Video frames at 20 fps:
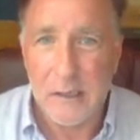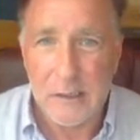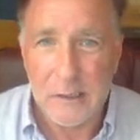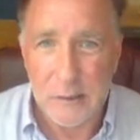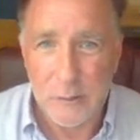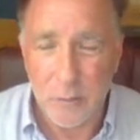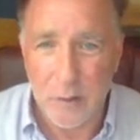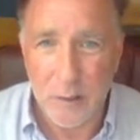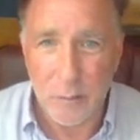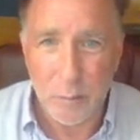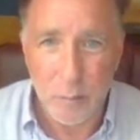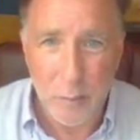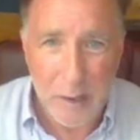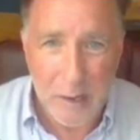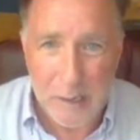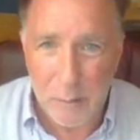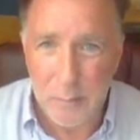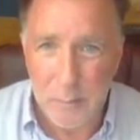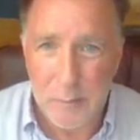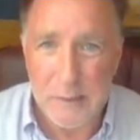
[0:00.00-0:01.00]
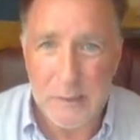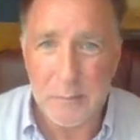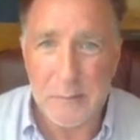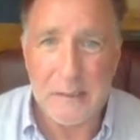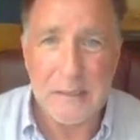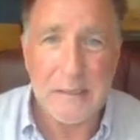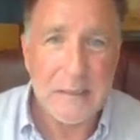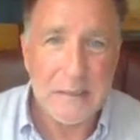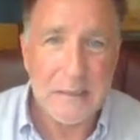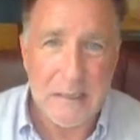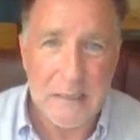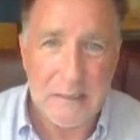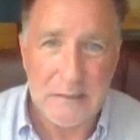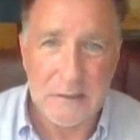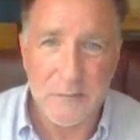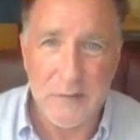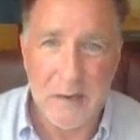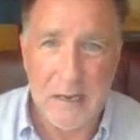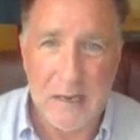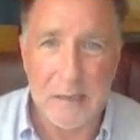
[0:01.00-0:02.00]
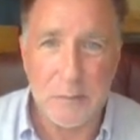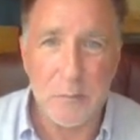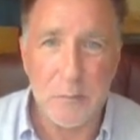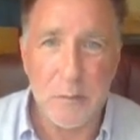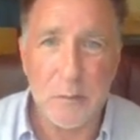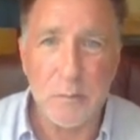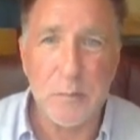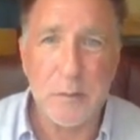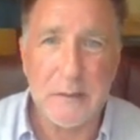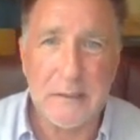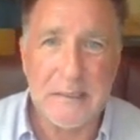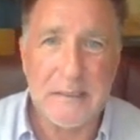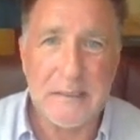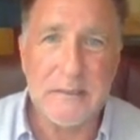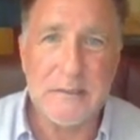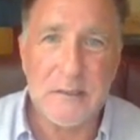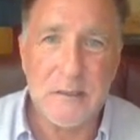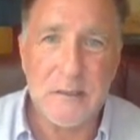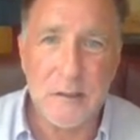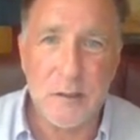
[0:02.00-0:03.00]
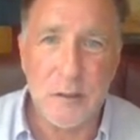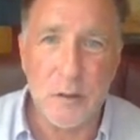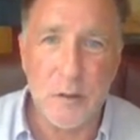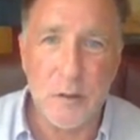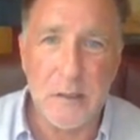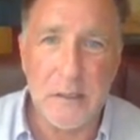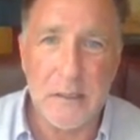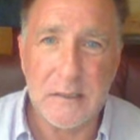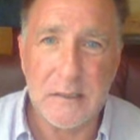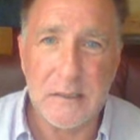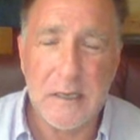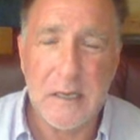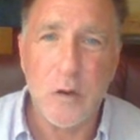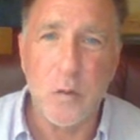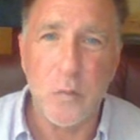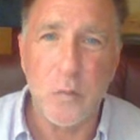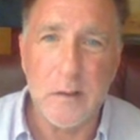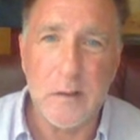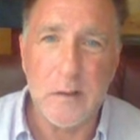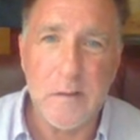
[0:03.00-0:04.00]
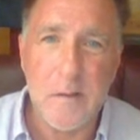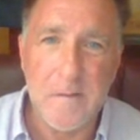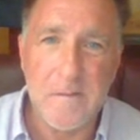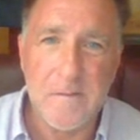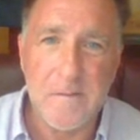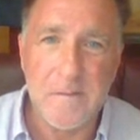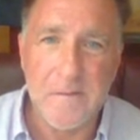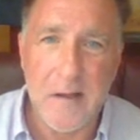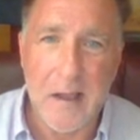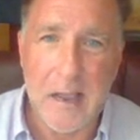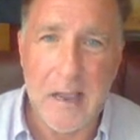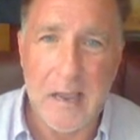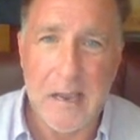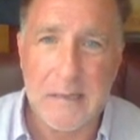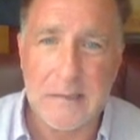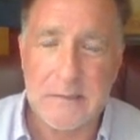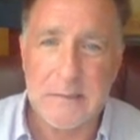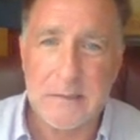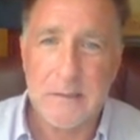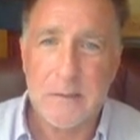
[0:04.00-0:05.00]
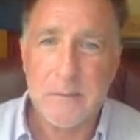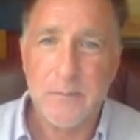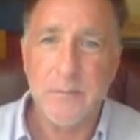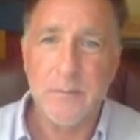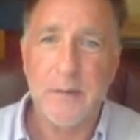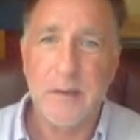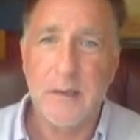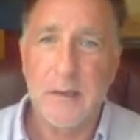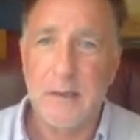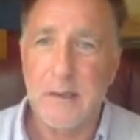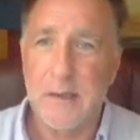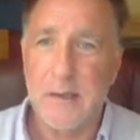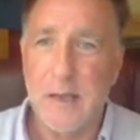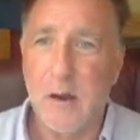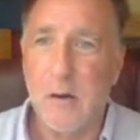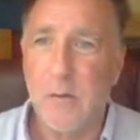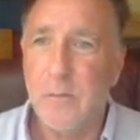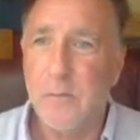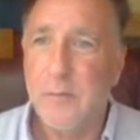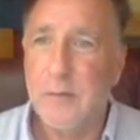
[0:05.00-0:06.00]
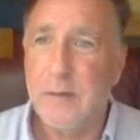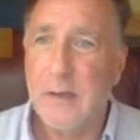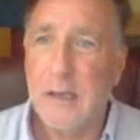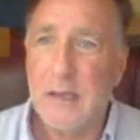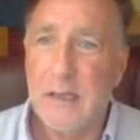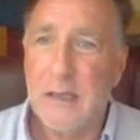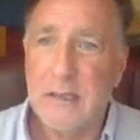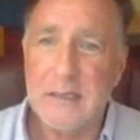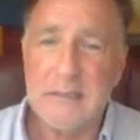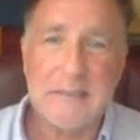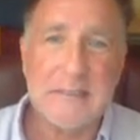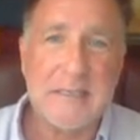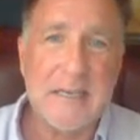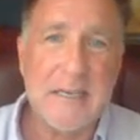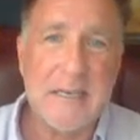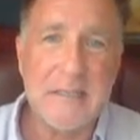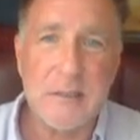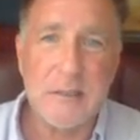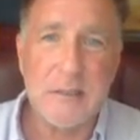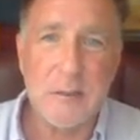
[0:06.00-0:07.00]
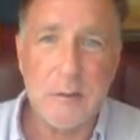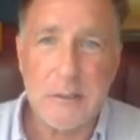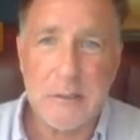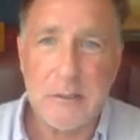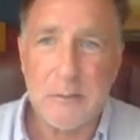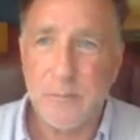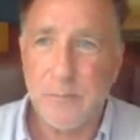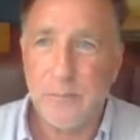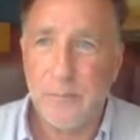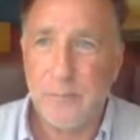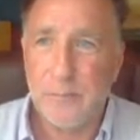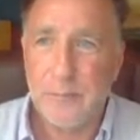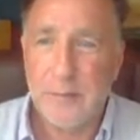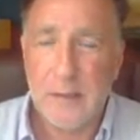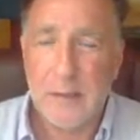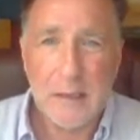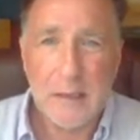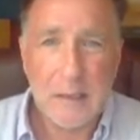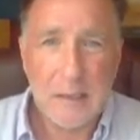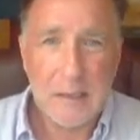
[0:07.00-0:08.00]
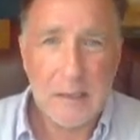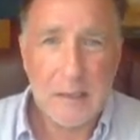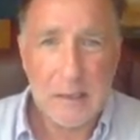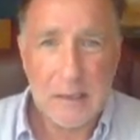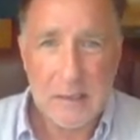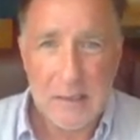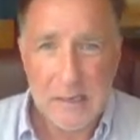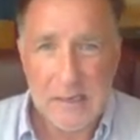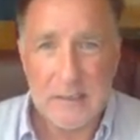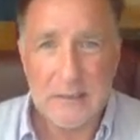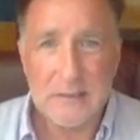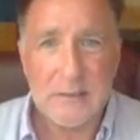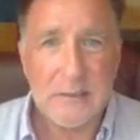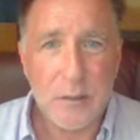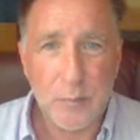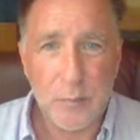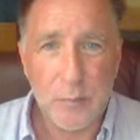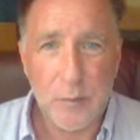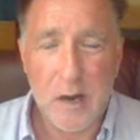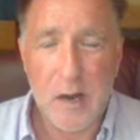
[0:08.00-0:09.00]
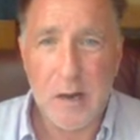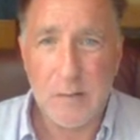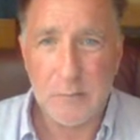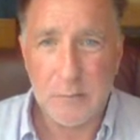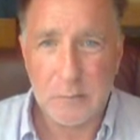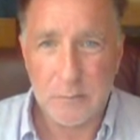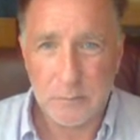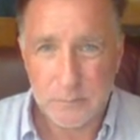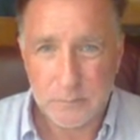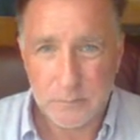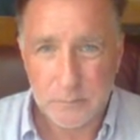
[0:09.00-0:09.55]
you want to browbeat me, that's fine, but please do it with facts. Now, let's get into it. Here's the problem.